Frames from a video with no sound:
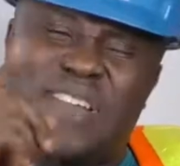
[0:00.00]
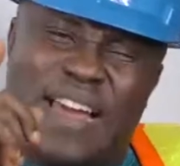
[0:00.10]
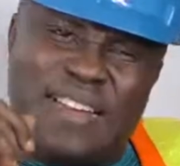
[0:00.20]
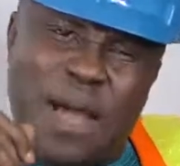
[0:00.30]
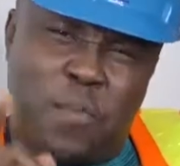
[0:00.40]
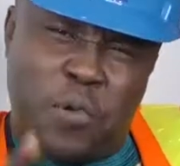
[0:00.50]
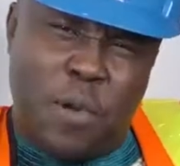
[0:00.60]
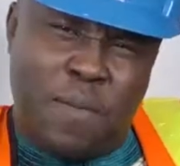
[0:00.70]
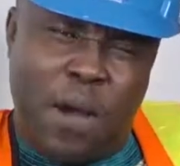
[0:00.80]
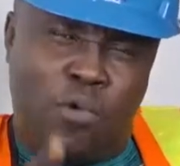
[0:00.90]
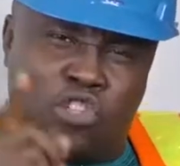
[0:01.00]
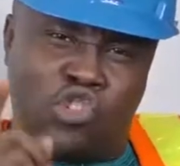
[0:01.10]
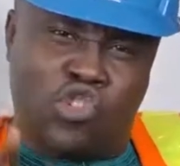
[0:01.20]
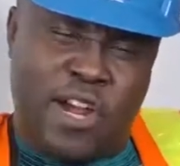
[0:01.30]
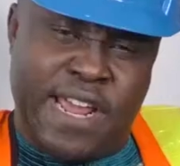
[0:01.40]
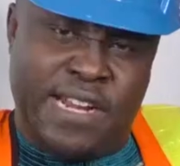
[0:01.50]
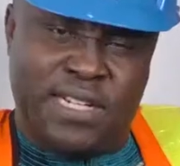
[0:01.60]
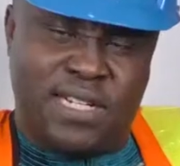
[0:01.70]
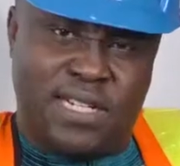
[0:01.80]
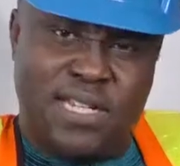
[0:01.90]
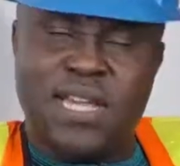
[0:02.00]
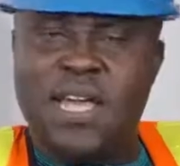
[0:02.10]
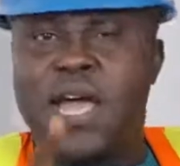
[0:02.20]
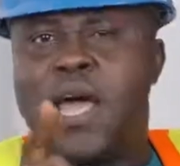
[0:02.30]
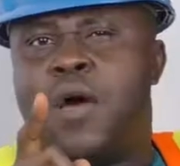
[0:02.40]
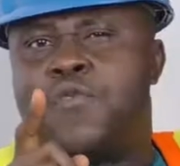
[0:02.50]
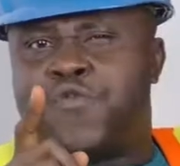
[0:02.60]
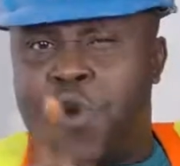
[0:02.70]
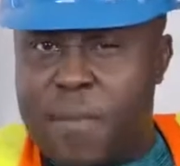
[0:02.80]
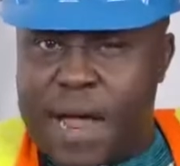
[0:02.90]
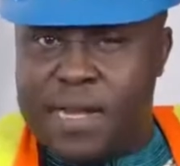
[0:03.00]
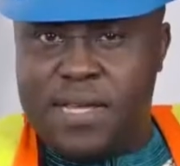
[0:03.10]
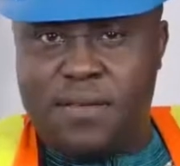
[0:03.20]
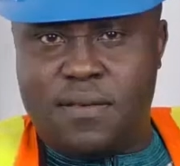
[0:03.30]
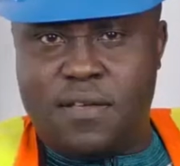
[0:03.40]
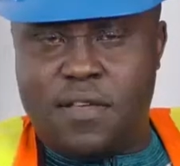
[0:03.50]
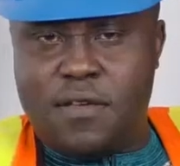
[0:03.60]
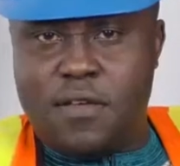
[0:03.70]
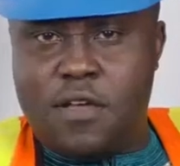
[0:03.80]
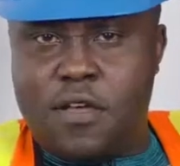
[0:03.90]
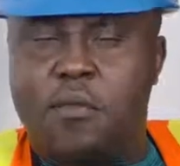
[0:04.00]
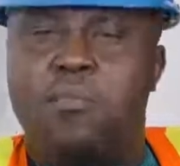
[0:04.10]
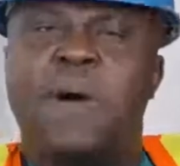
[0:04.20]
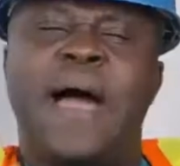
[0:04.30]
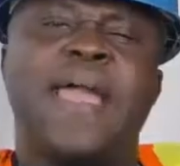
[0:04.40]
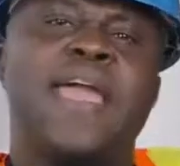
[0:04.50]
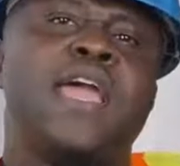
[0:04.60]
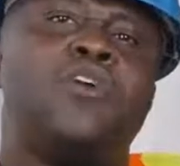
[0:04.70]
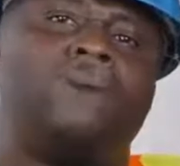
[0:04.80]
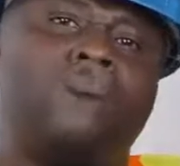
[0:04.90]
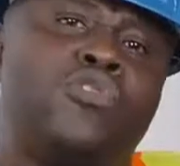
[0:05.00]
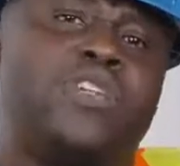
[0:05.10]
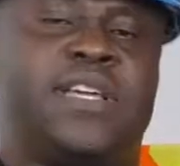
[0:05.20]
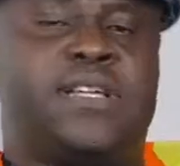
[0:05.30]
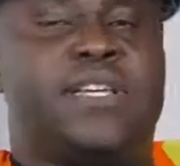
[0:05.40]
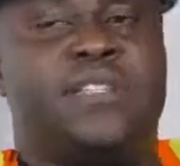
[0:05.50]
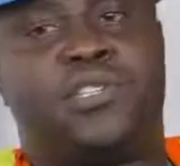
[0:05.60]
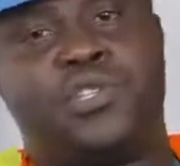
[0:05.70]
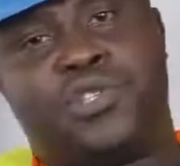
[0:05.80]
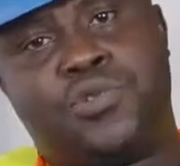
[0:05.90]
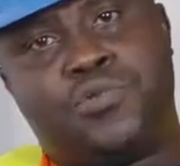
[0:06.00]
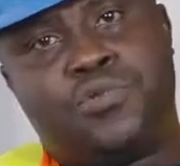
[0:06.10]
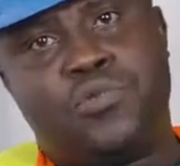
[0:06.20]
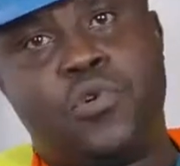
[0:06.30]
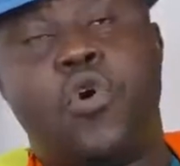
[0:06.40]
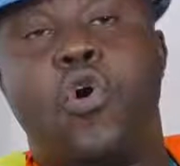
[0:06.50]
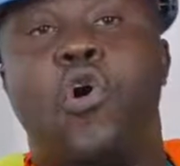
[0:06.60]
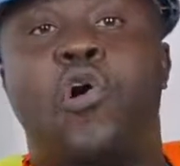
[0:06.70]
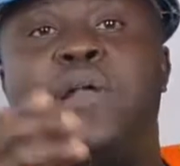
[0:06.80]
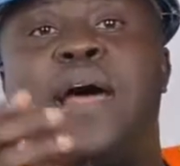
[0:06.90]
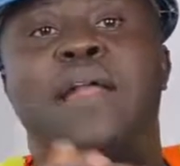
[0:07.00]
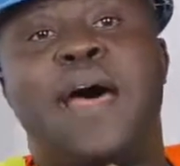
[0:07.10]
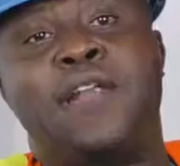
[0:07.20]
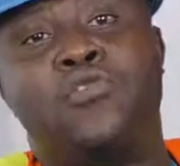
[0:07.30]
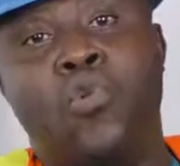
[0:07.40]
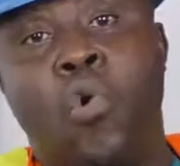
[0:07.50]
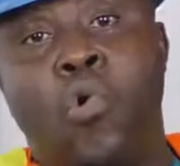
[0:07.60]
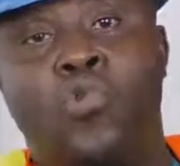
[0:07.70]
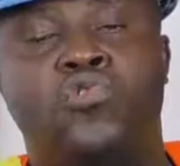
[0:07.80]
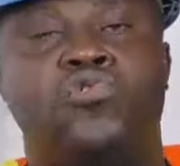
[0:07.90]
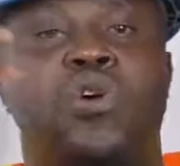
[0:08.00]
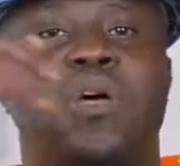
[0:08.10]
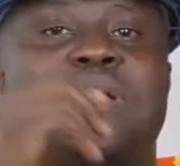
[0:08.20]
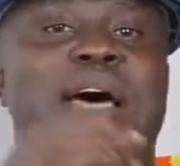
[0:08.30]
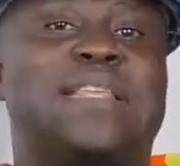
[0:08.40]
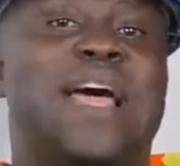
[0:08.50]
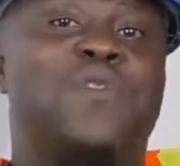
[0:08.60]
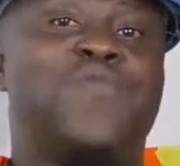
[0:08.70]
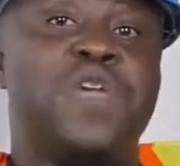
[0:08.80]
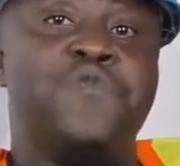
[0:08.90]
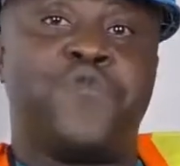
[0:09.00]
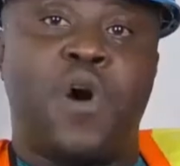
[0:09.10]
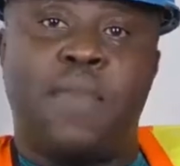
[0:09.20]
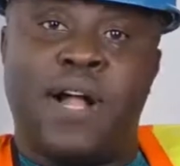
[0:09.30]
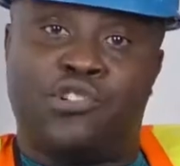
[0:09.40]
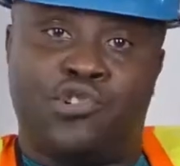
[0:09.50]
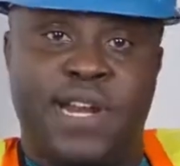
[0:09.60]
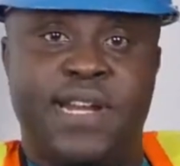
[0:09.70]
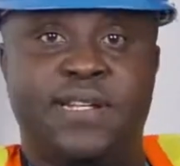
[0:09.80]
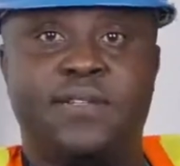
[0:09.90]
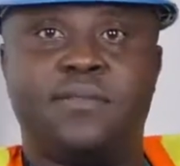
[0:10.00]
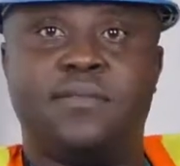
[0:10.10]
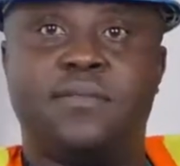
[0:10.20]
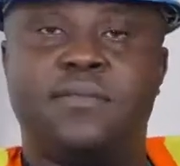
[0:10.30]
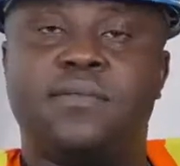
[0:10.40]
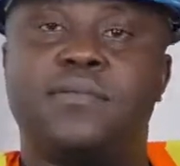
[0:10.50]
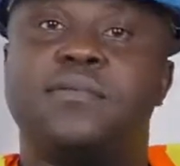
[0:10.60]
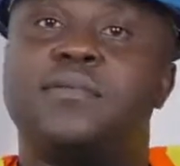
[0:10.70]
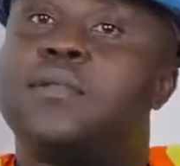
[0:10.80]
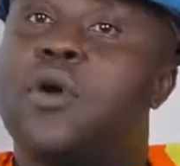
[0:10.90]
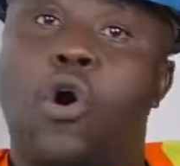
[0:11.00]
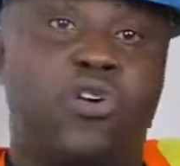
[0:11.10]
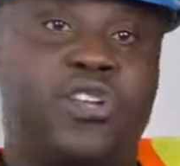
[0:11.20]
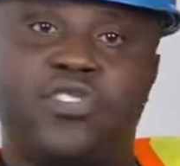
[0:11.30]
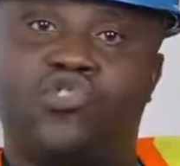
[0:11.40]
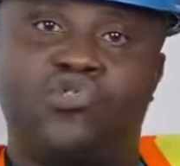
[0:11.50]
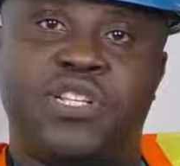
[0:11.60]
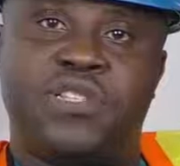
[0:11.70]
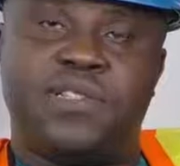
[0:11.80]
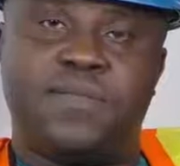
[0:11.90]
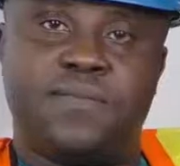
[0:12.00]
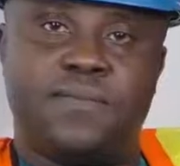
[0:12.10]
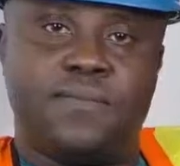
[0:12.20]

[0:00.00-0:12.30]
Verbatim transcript: that that plumber was trained formally by a good institute other than those that have informal training on the streets.